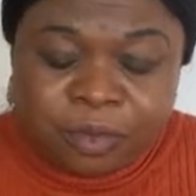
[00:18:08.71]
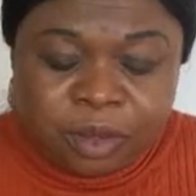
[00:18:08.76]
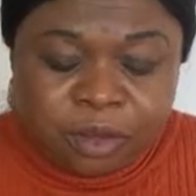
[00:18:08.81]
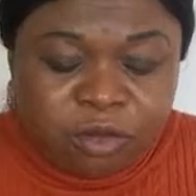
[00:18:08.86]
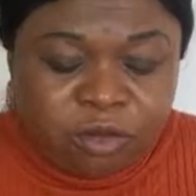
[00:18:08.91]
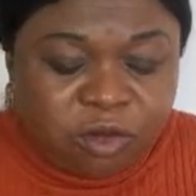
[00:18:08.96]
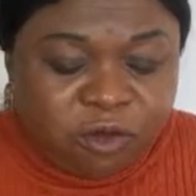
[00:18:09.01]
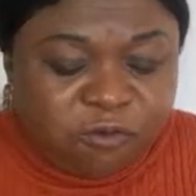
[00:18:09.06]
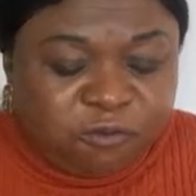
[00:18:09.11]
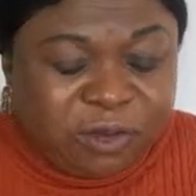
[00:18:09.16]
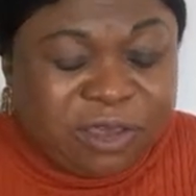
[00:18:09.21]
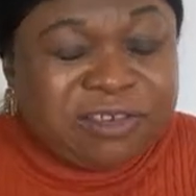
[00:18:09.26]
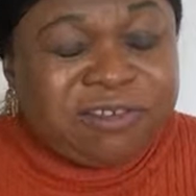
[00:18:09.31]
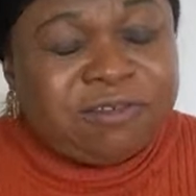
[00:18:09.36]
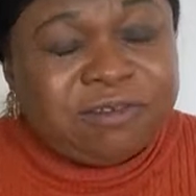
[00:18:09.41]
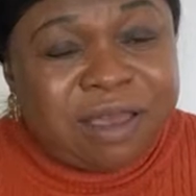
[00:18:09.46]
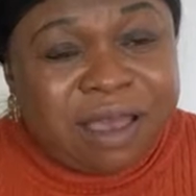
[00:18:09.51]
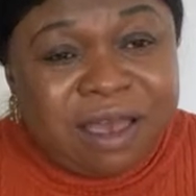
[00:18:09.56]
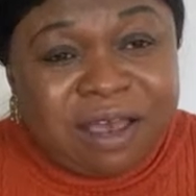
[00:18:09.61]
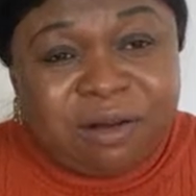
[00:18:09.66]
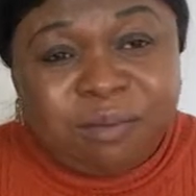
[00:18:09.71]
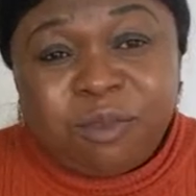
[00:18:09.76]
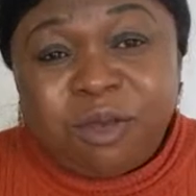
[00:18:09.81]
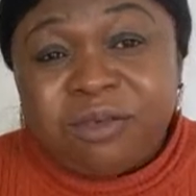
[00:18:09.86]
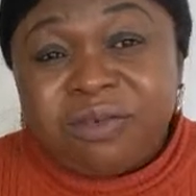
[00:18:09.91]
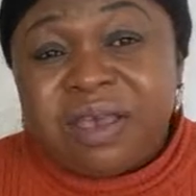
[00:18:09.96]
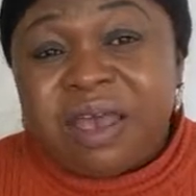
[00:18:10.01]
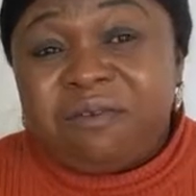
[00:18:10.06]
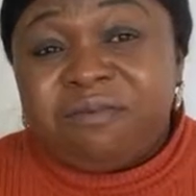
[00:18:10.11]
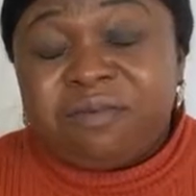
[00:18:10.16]
Your first child must
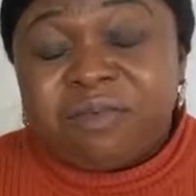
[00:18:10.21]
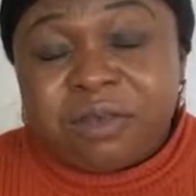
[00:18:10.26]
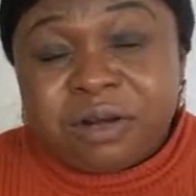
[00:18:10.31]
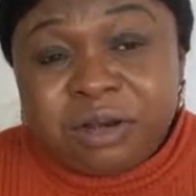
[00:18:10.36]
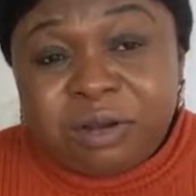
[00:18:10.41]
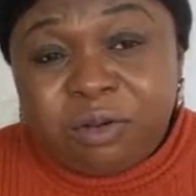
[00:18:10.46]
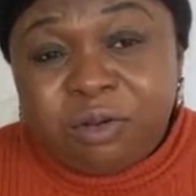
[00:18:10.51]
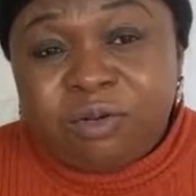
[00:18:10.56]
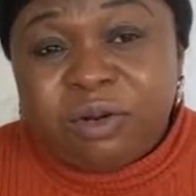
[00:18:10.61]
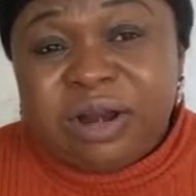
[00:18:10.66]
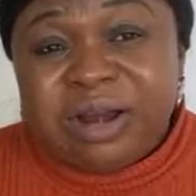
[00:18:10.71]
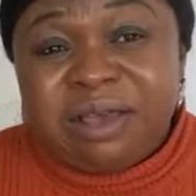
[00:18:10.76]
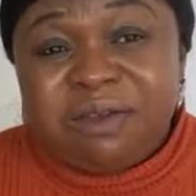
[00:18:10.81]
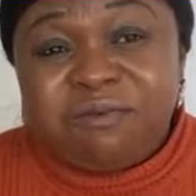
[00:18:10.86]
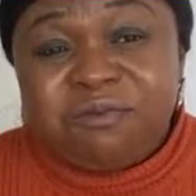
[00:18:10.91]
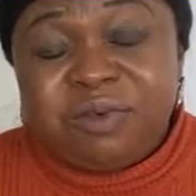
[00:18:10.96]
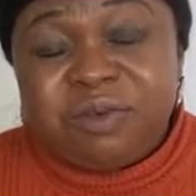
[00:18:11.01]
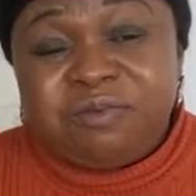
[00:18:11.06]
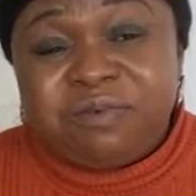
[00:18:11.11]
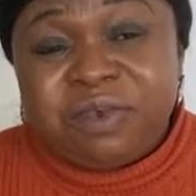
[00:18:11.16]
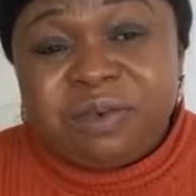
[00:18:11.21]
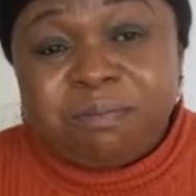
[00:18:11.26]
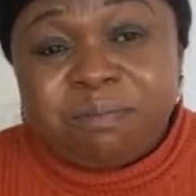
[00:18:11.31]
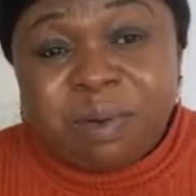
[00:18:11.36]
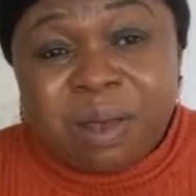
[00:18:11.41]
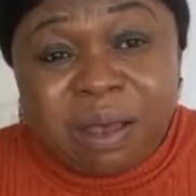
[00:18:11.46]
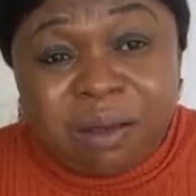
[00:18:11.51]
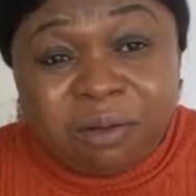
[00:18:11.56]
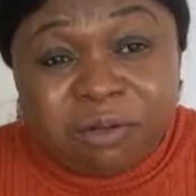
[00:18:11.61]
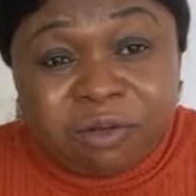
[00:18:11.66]
have
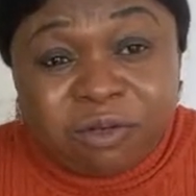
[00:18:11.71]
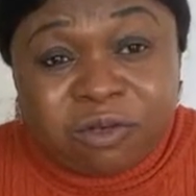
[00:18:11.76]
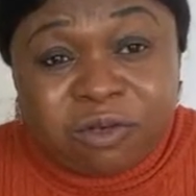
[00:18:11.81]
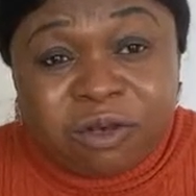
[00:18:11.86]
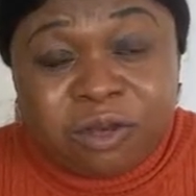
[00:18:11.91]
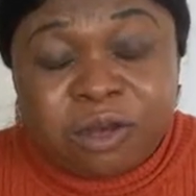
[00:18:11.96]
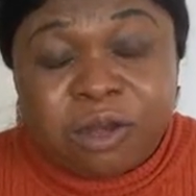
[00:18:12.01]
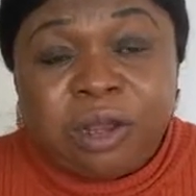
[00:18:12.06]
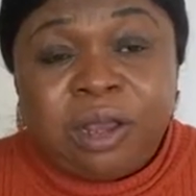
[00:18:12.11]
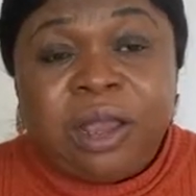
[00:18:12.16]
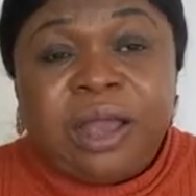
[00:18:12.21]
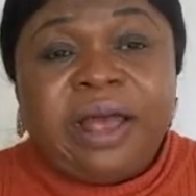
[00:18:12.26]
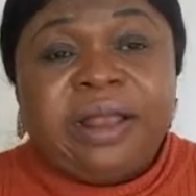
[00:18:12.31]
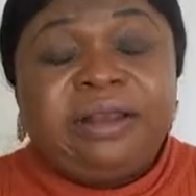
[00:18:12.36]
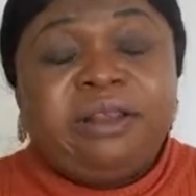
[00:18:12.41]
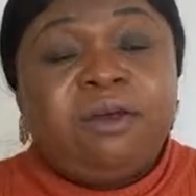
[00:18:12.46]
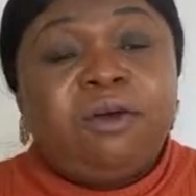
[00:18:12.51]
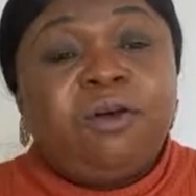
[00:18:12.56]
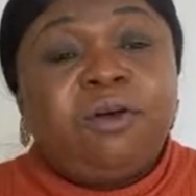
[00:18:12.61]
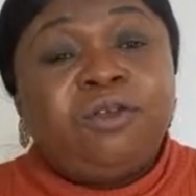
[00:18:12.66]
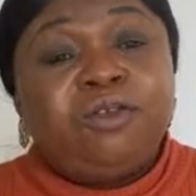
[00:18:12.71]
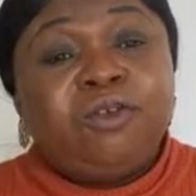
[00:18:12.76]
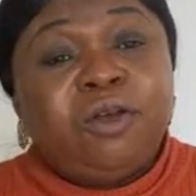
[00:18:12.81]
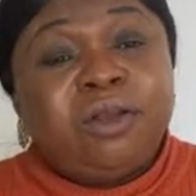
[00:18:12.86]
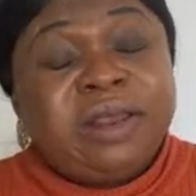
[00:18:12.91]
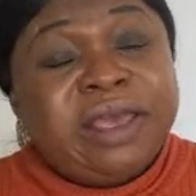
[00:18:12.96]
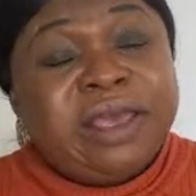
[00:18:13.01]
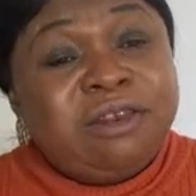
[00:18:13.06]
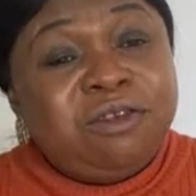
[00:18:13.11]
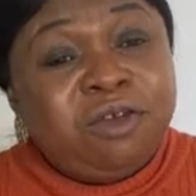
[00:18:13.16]
£315, and
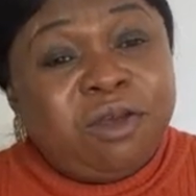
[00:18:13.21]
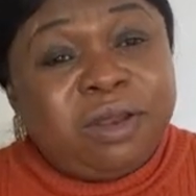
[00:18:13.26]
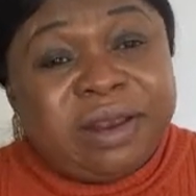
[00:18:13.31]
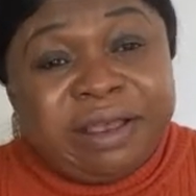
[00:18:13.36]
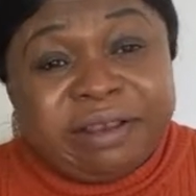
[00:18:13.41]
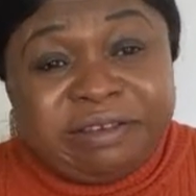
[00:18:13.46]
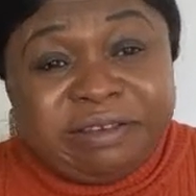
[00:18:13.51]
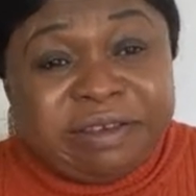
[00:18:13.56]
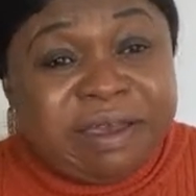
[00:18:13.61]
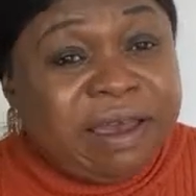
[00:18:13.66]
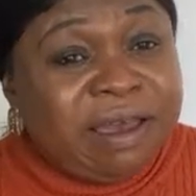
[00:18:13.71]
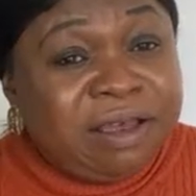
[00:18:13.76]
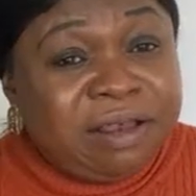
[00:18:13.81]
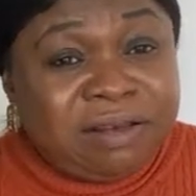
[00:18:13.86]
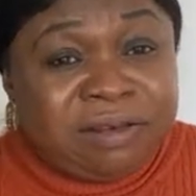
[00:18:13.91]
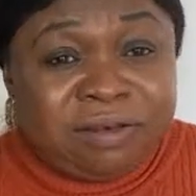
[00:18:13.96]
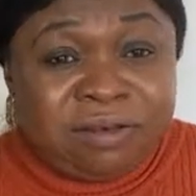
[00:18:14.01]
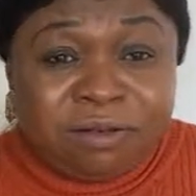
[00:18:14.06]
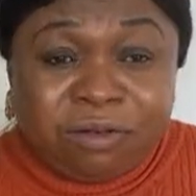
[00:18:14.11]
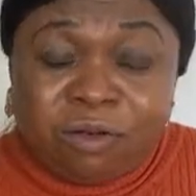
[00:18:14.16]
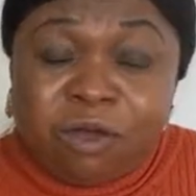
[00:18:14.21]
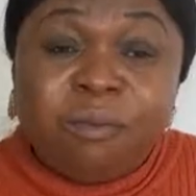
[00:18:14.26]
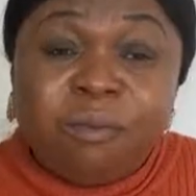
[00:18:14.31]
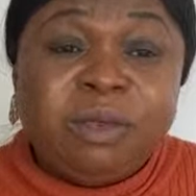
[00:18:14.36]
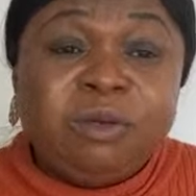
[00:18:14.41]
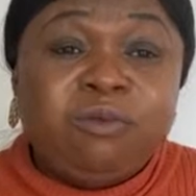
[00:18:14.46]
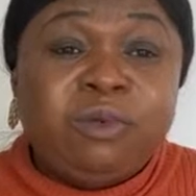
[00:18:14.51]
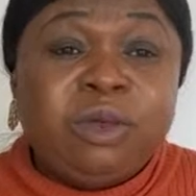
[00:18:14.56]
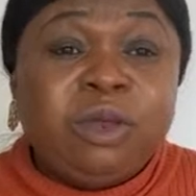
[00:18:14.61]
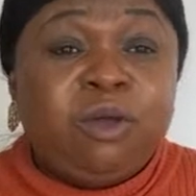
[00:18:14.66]
any other child
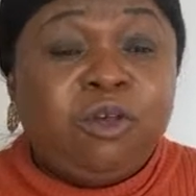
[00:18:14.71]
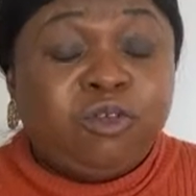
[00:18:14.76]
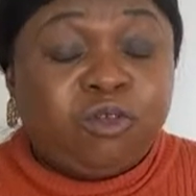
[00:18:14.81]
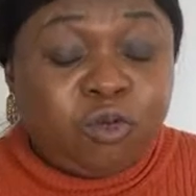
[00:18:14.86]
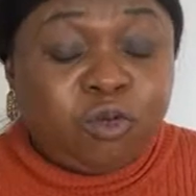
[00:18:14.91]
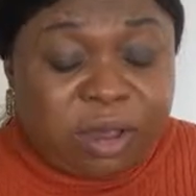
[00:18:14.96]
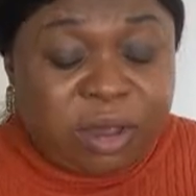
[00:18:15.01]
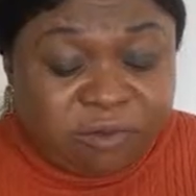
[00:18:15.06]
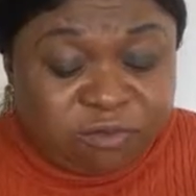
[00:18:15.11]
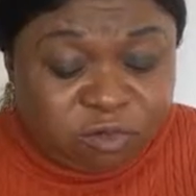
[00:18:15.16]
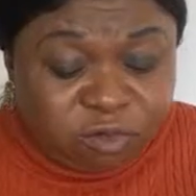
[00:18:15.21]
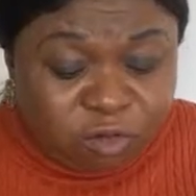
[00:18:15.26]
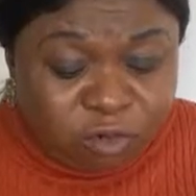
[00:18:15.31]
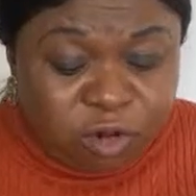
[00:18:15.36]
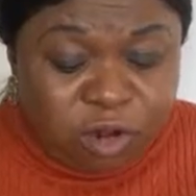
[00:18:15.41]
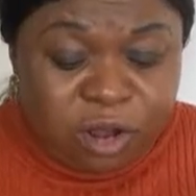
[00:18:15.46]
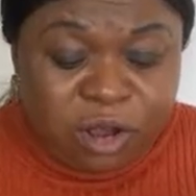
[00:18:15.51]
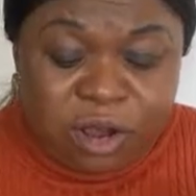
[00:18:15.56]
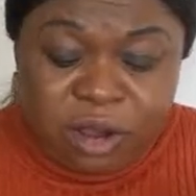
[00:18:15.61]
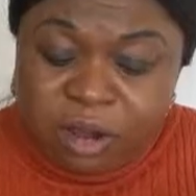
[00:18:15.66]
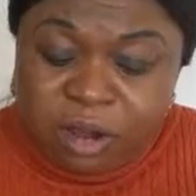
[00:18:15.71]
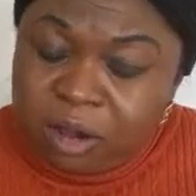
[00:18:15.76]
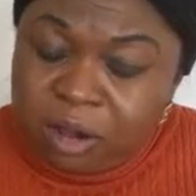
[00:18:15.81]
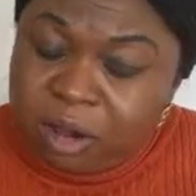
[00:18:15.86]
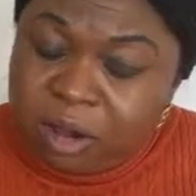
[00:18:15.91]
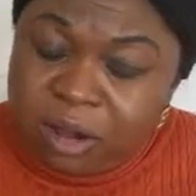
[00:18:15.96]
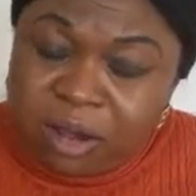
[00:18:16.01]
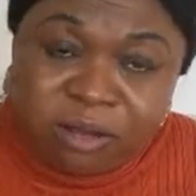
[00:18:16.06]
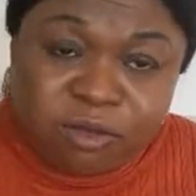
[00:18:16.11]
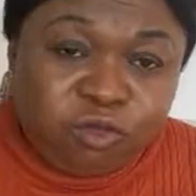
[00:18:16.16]
coming will also have to
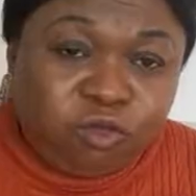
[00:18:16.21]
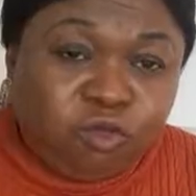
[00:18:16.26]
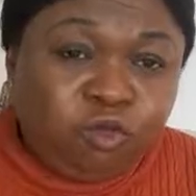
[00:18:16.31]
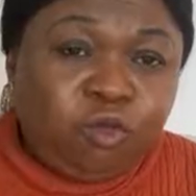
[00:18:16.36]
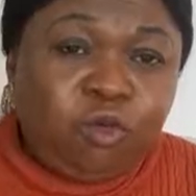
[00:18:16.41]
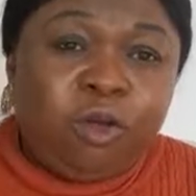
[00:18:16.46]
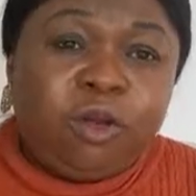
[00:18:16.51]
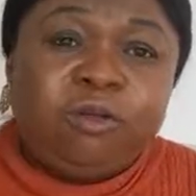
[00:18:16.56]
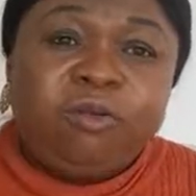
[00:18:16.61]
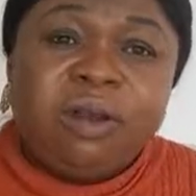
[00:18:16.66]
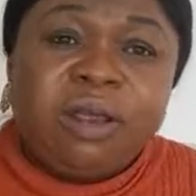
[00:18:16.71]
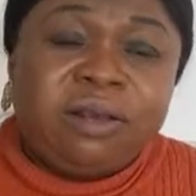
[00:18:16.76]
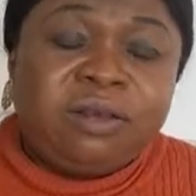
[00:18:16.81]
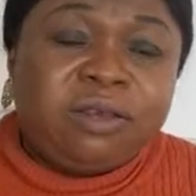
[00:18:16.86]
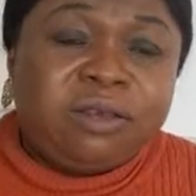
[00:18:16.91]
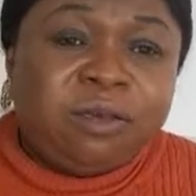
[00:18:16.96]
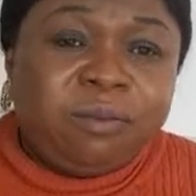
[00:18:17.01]
£200.